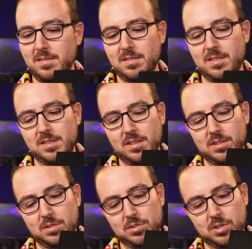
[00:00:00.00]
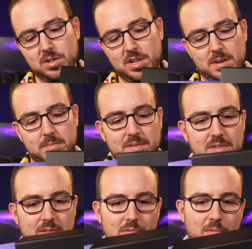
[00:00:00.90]
This enclosure
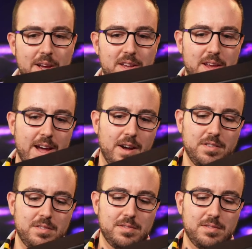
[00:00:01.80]
comes right out.